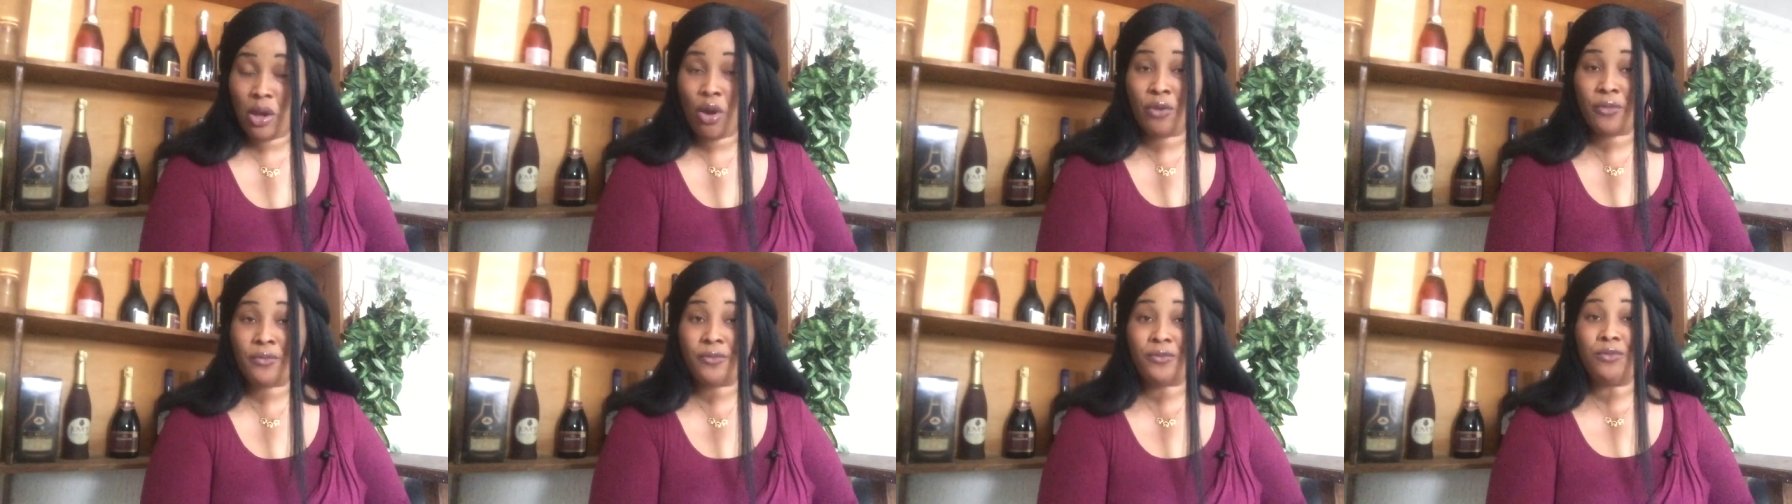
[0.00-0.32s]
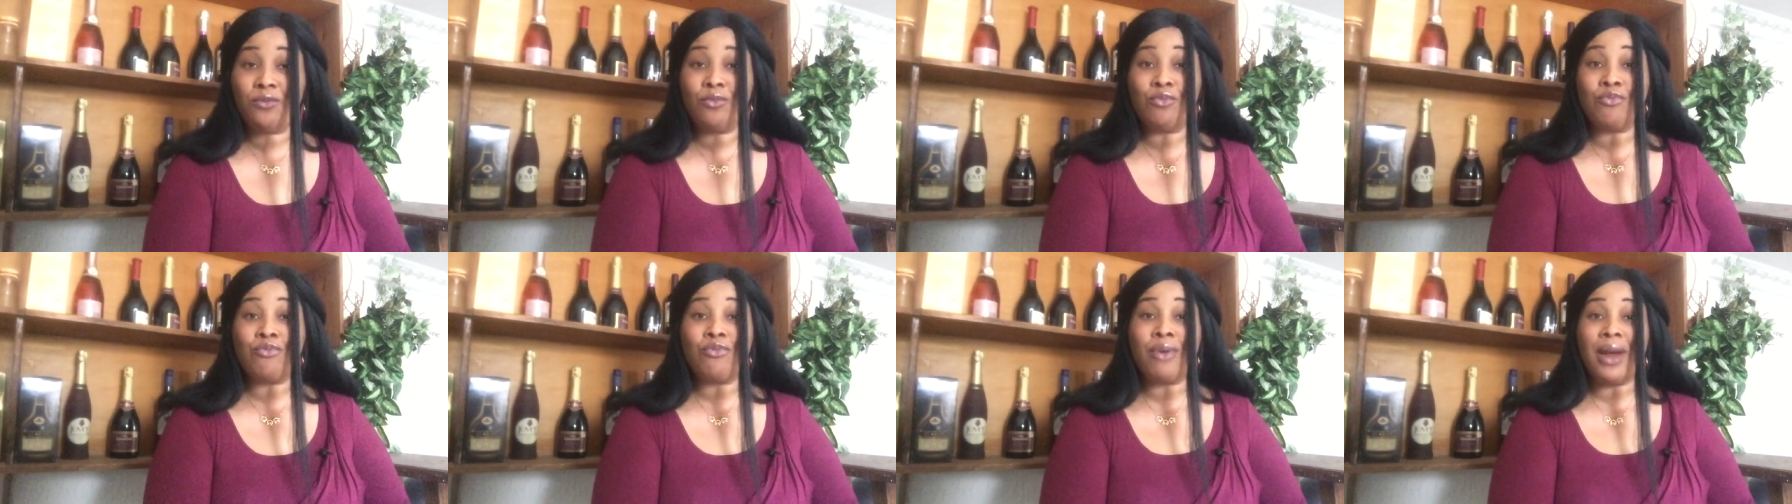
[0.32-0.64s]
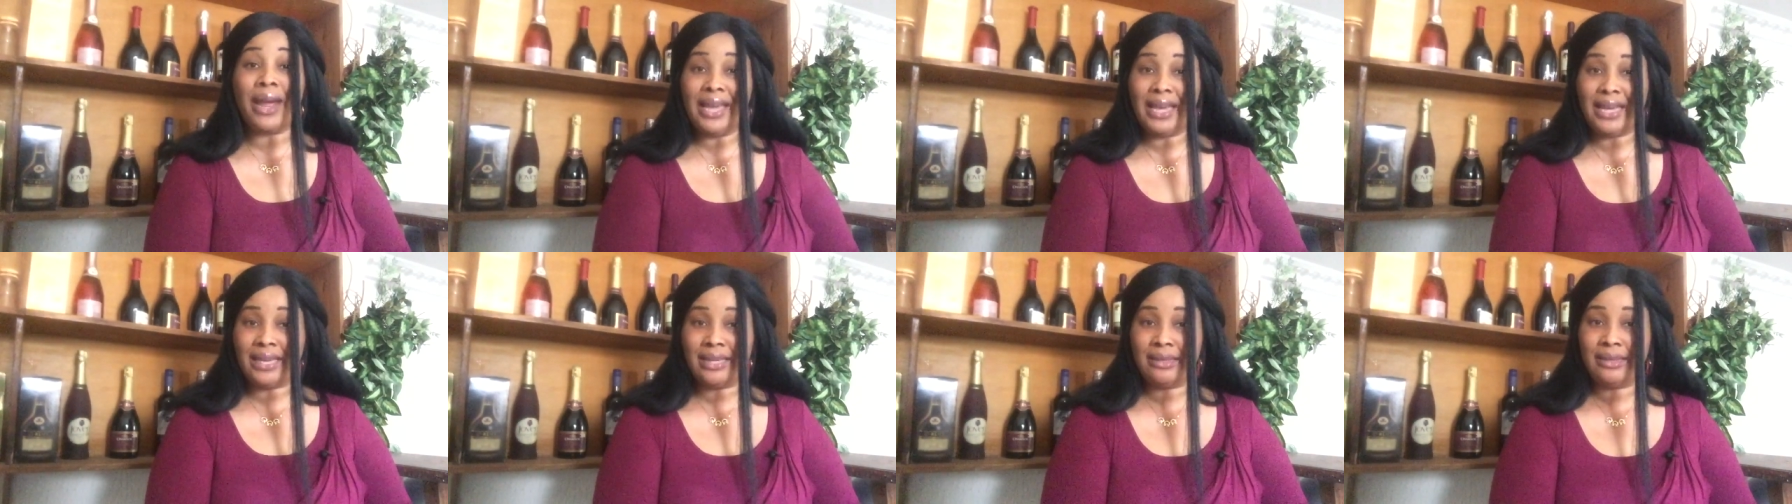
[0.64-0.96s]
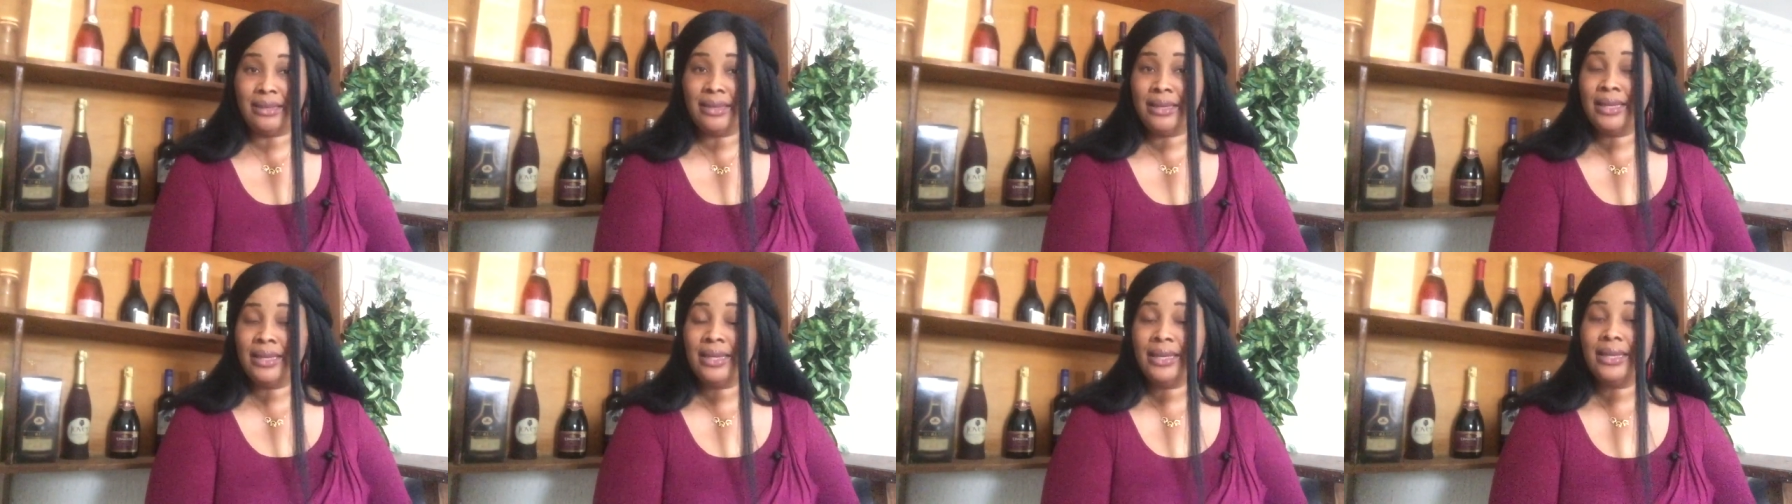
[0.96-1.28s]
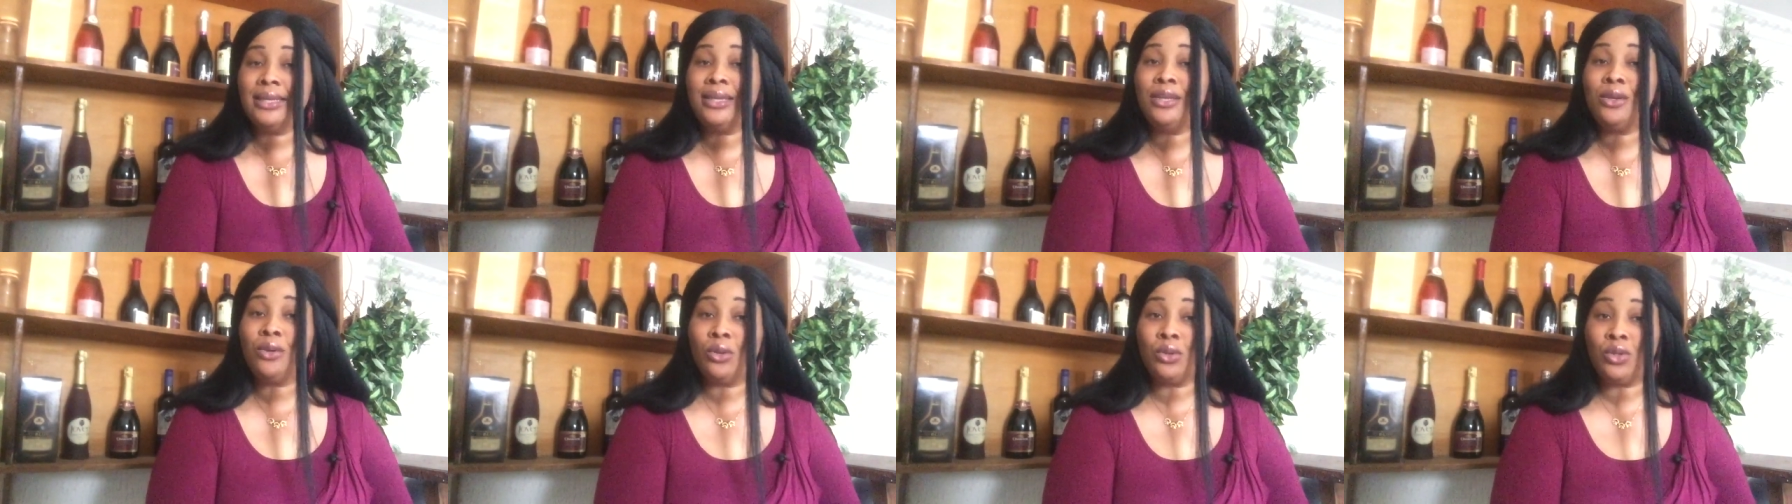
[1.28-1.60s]
of wrecking
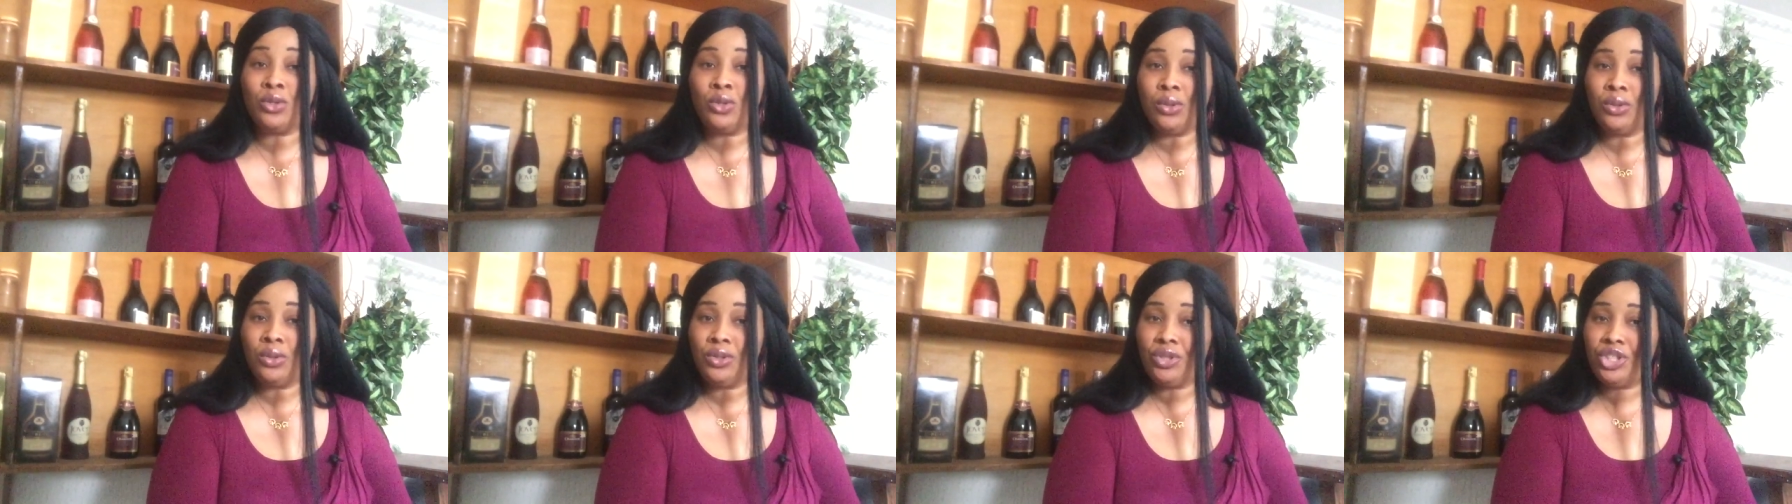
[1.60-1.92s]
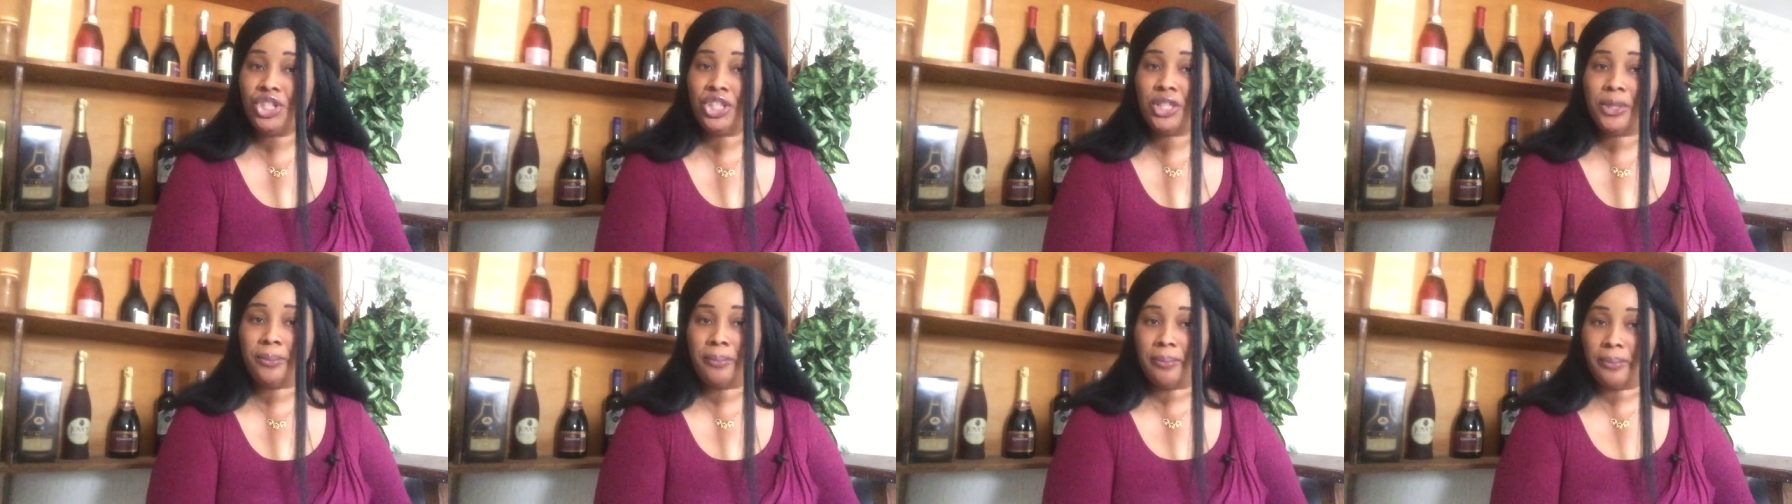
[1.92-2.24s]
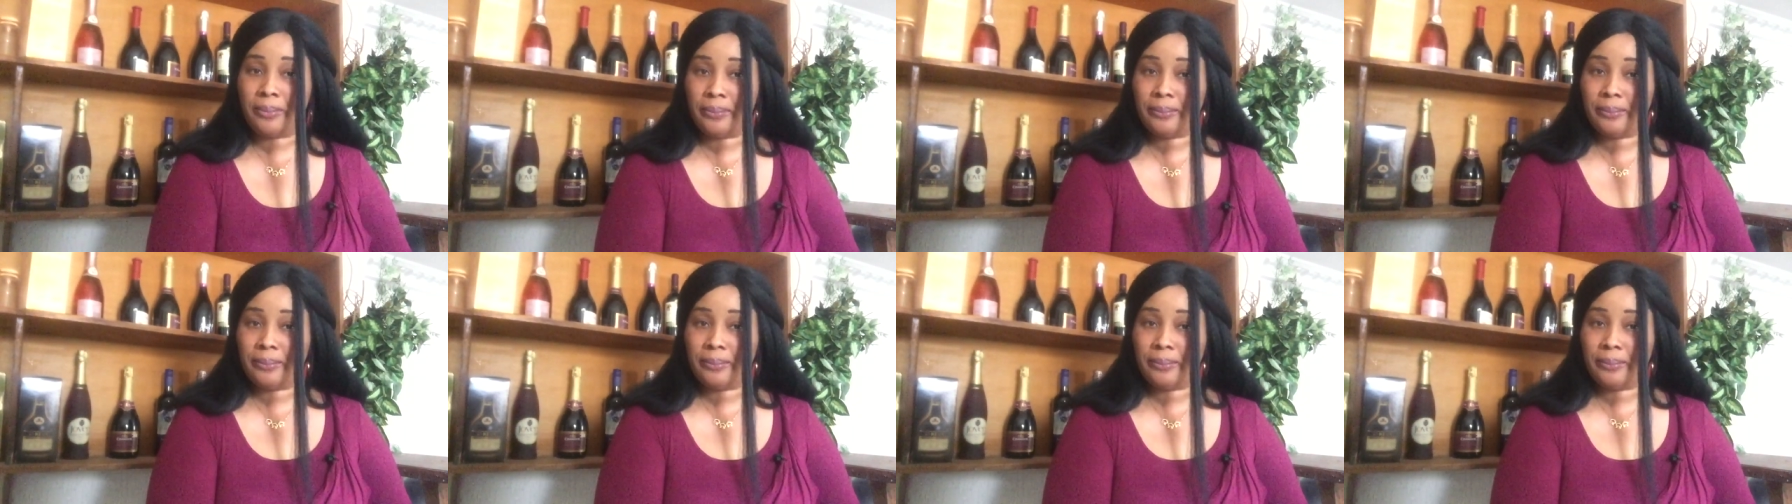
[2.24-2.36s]
the ozone ship.